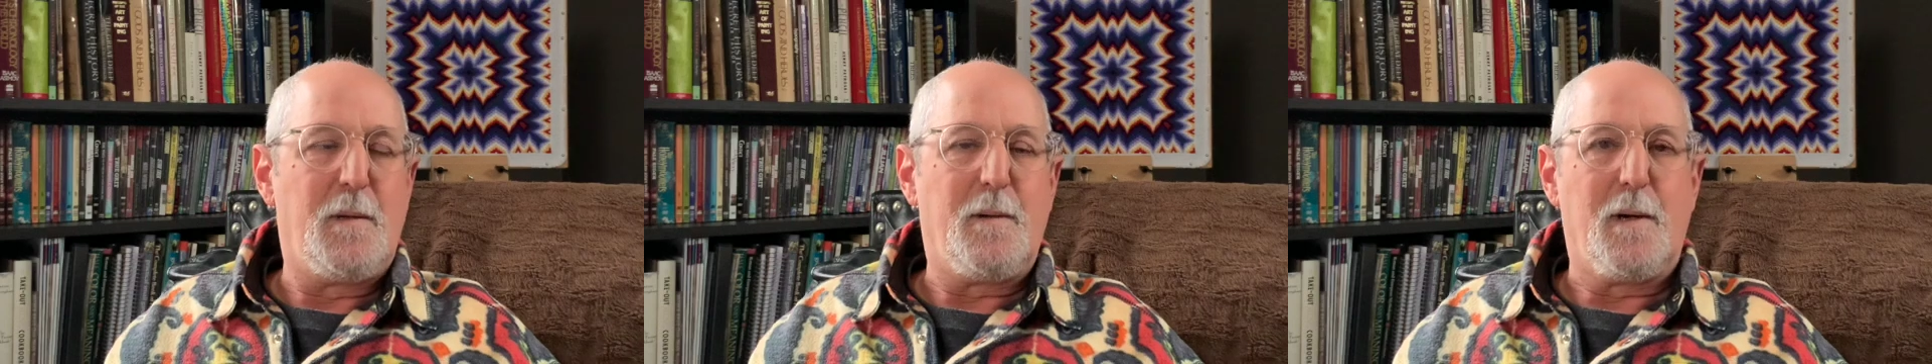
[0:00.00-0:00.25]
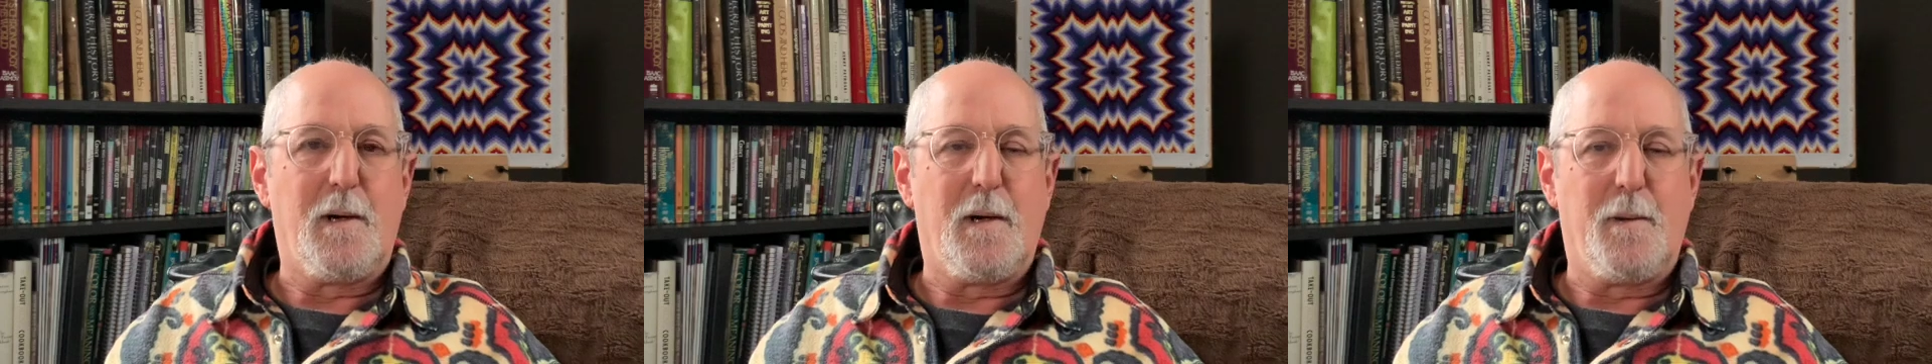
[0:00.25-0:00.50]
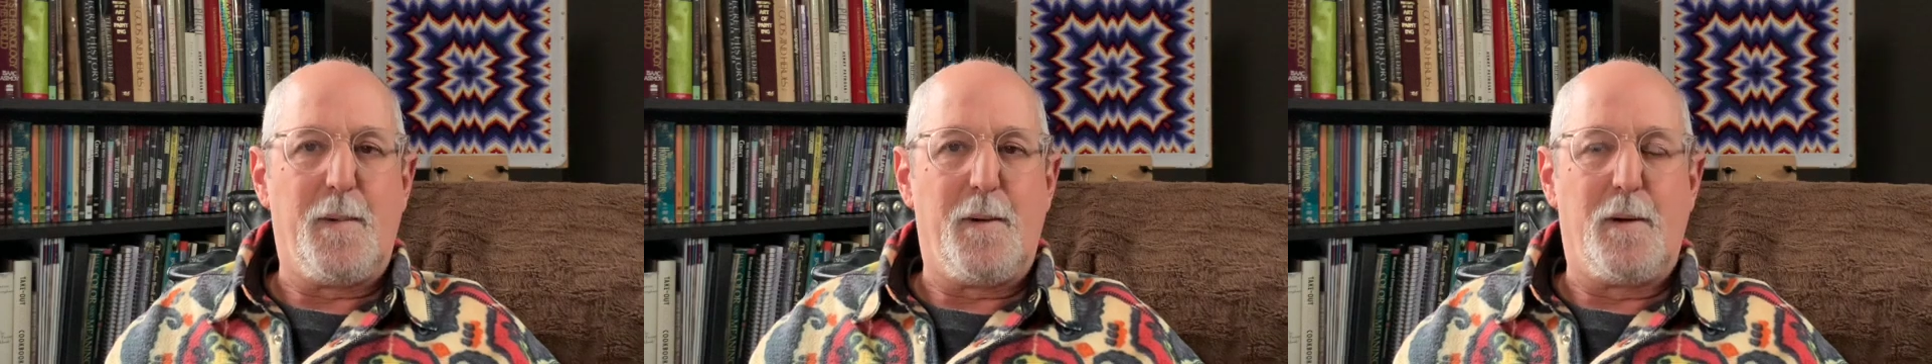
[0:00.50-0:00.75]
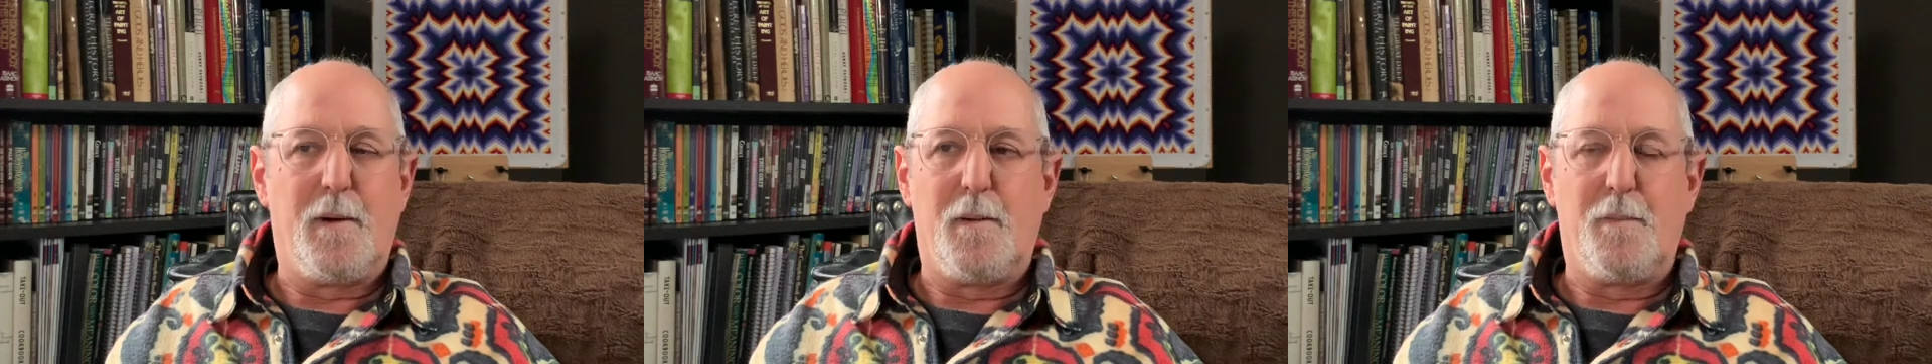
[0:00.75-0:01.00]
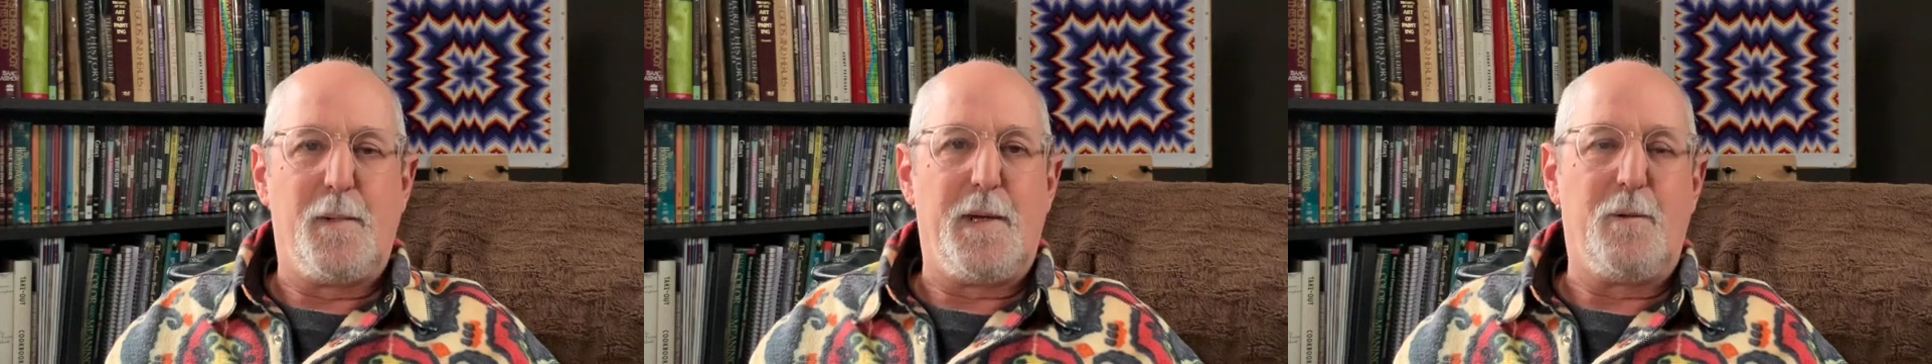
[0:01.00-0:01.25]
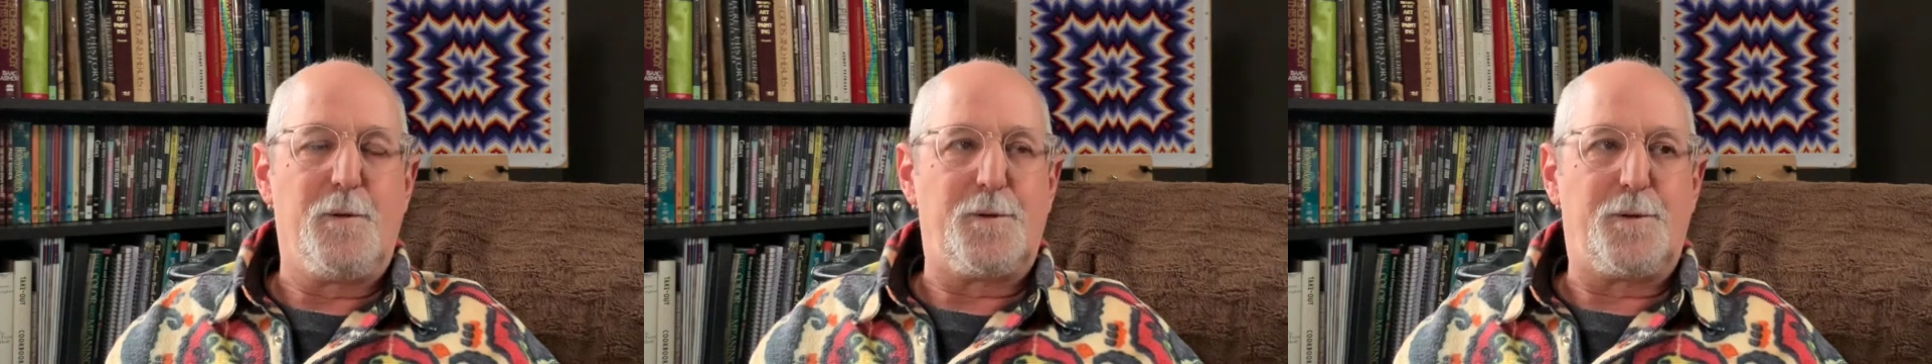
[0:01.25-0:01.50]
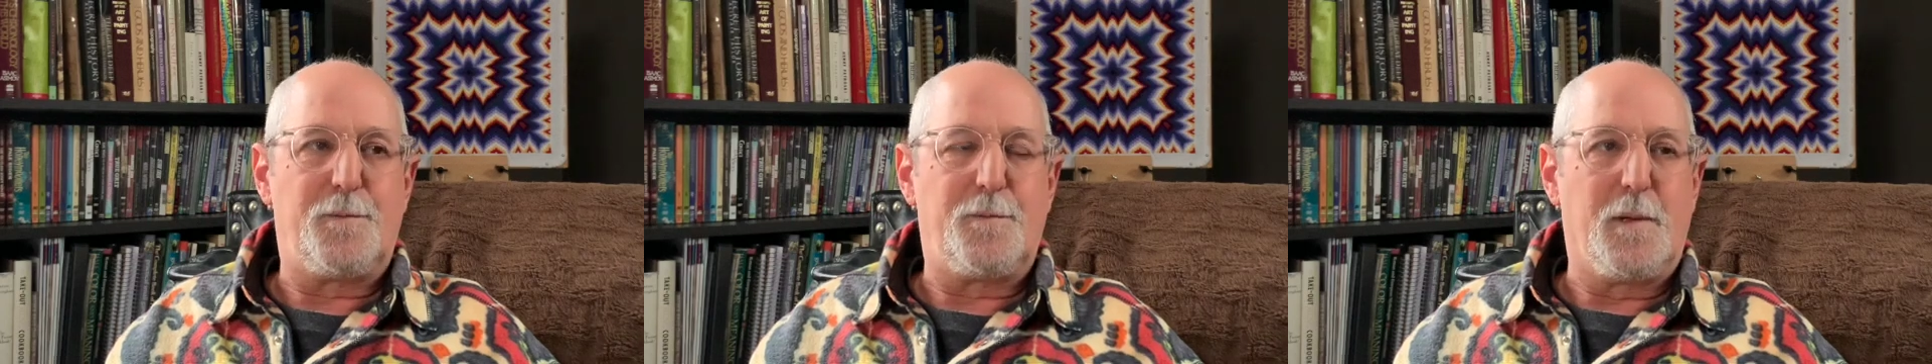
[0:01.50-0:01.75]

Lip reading: He was